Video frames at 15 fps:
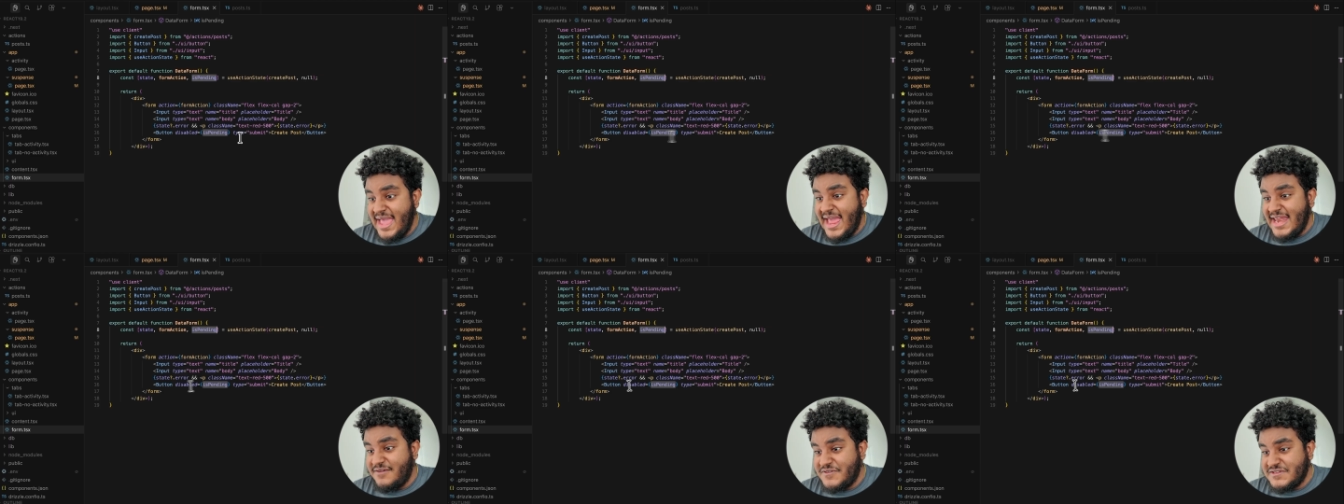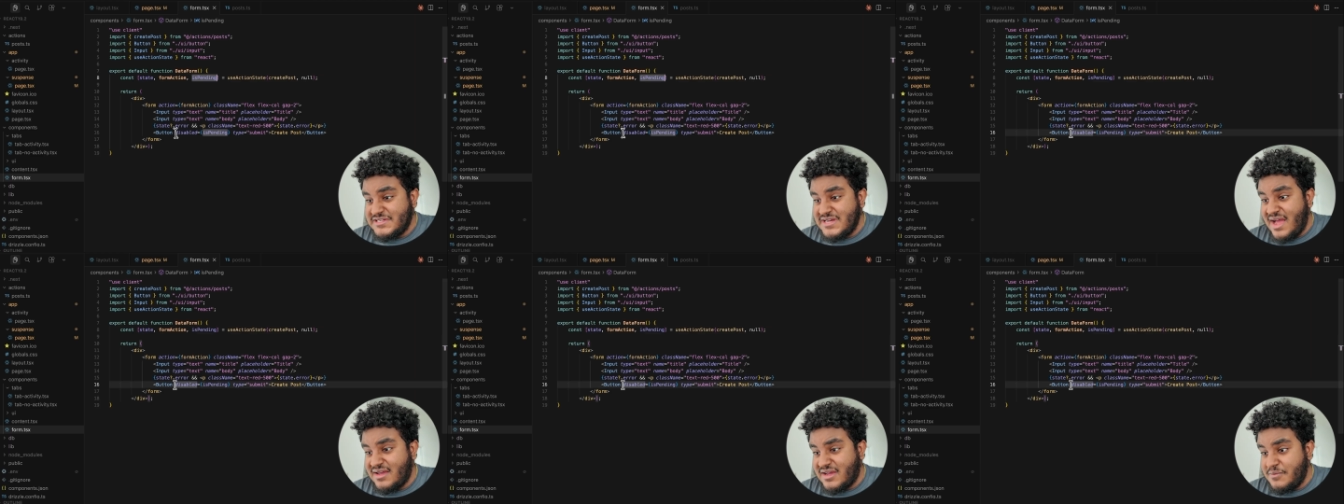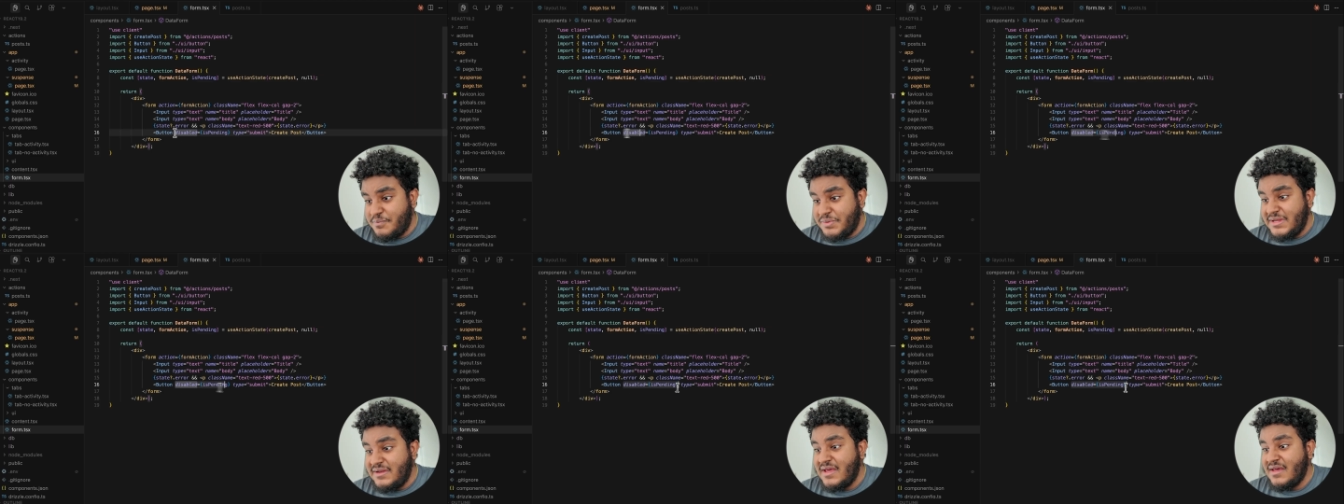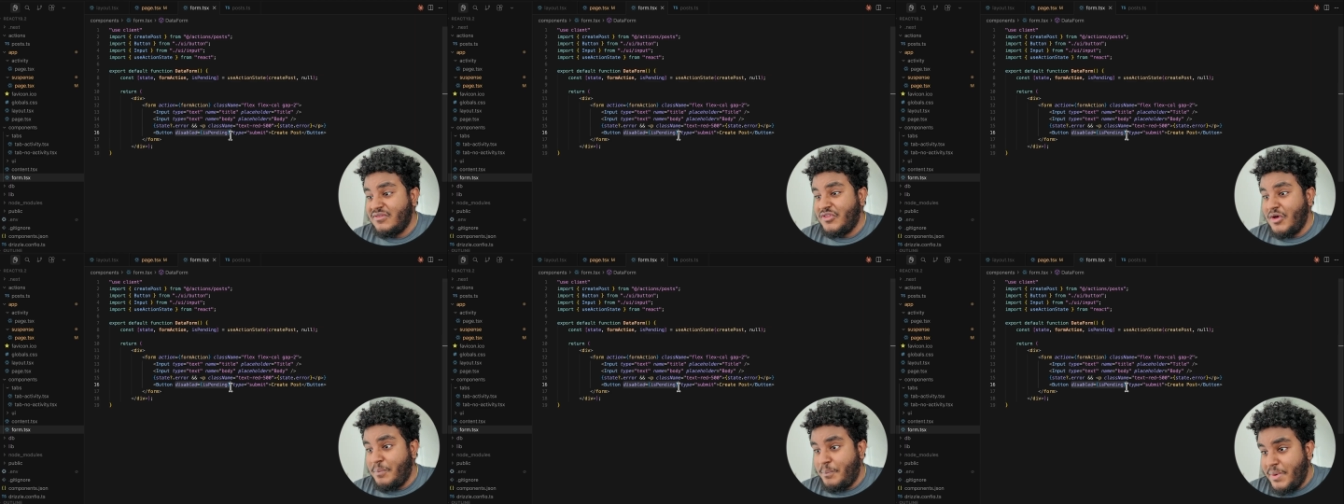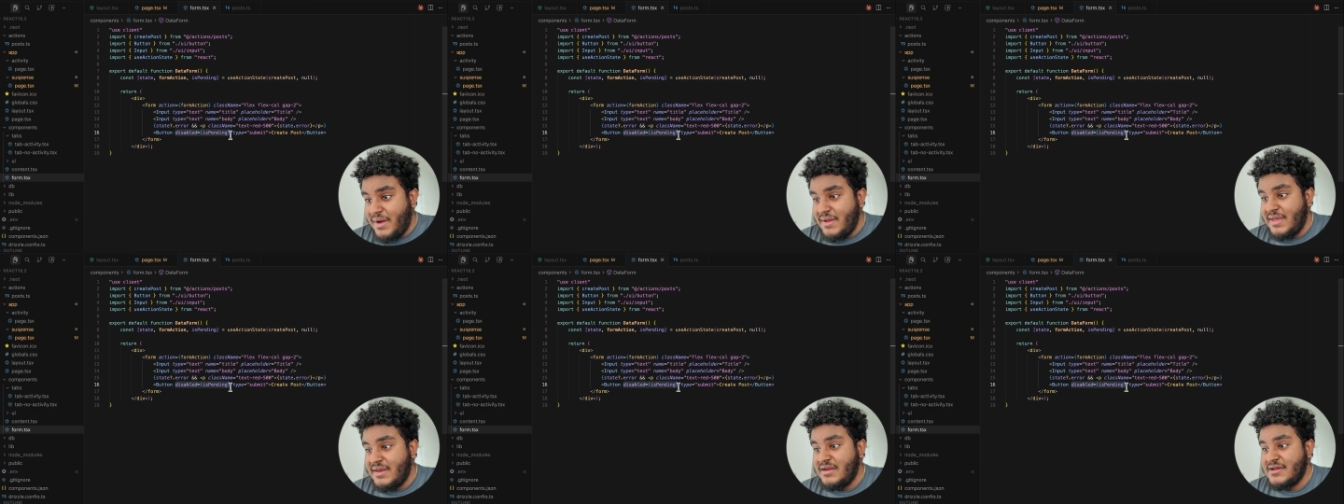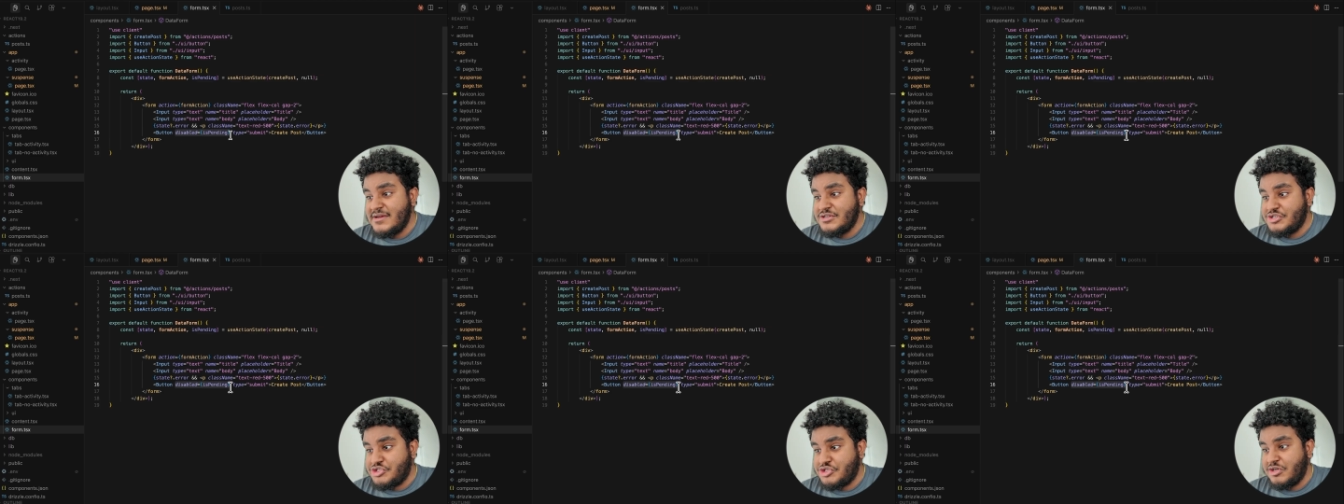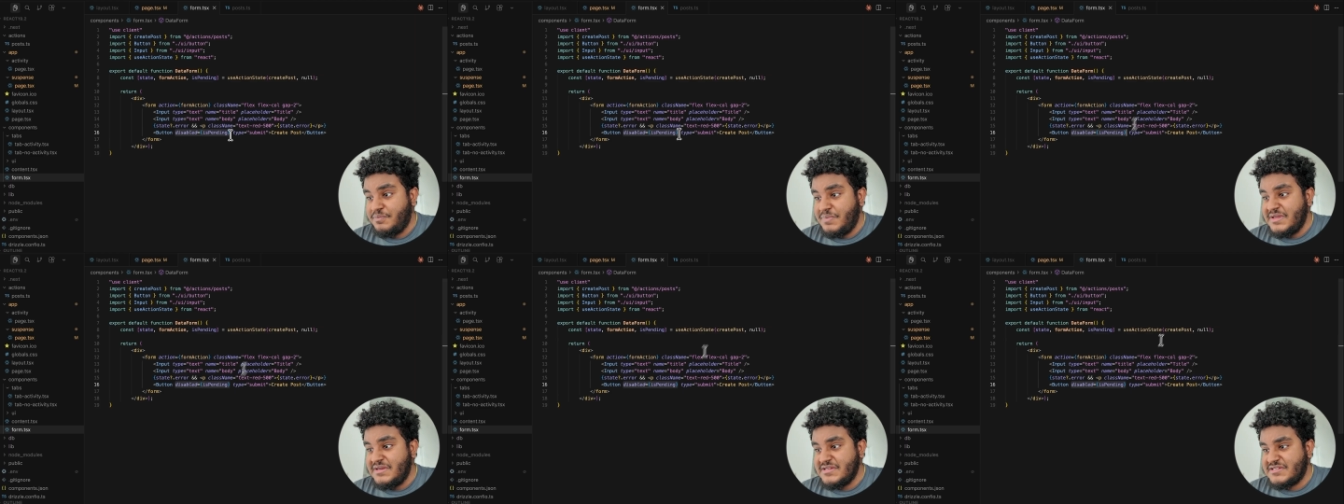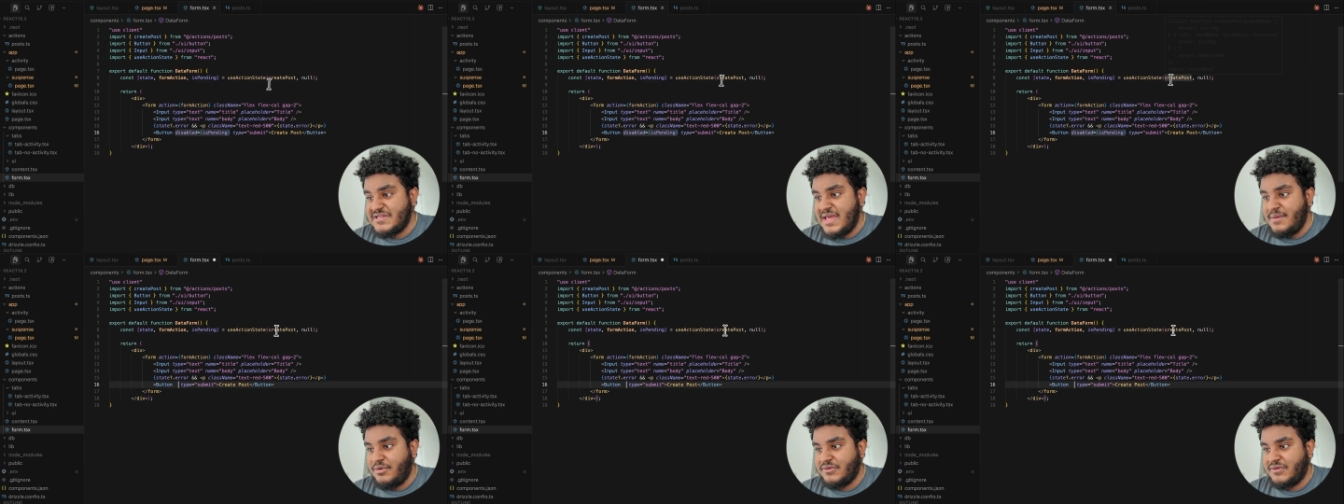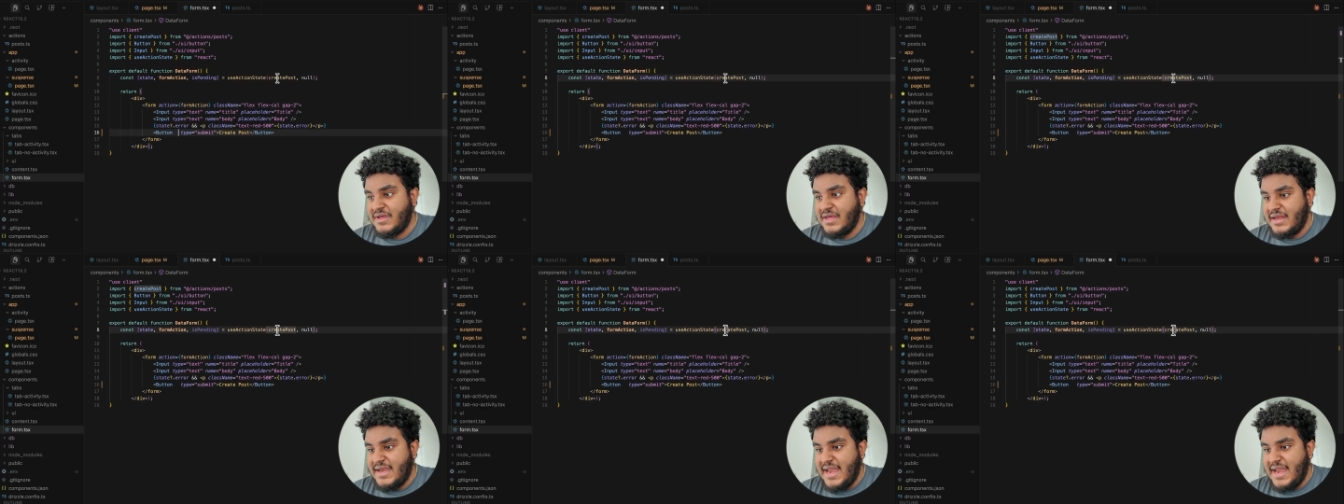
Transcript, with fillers: And if it's not complete, the button should be disabled.